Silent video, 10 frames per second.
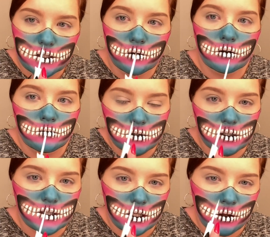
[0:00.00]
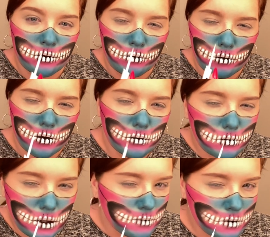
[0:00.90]
so it almost looks like the root
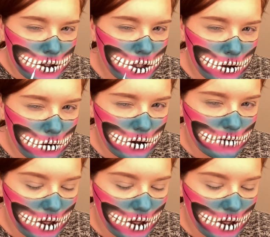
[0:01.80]
of the tooth, if